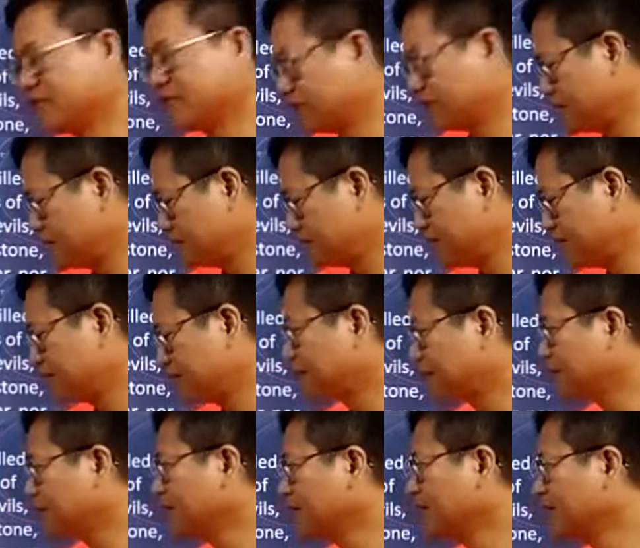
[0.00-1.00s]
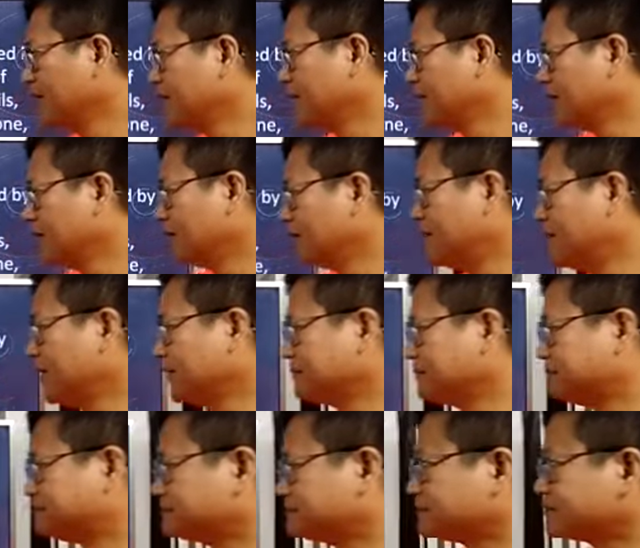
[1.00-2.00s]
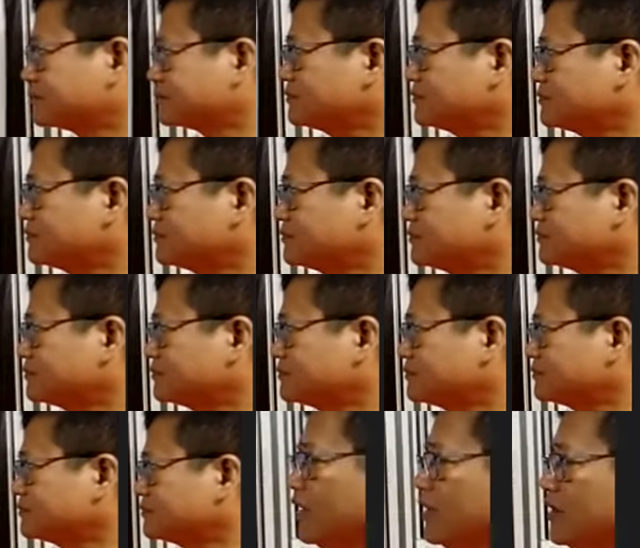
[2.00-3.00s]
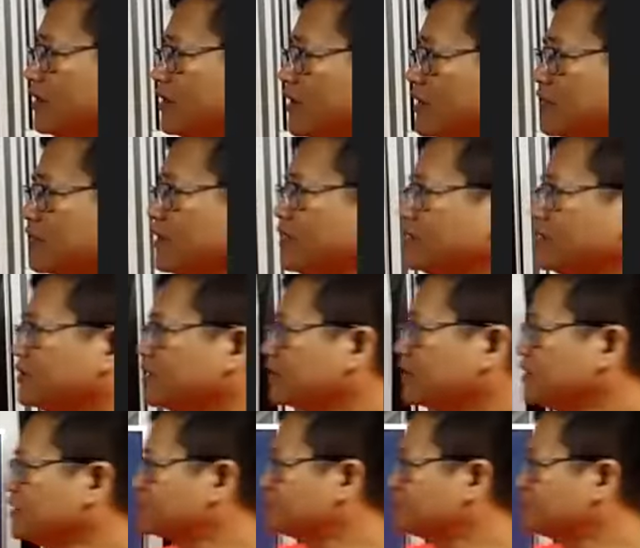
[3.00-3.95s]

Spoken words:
trumpet? But the thing that is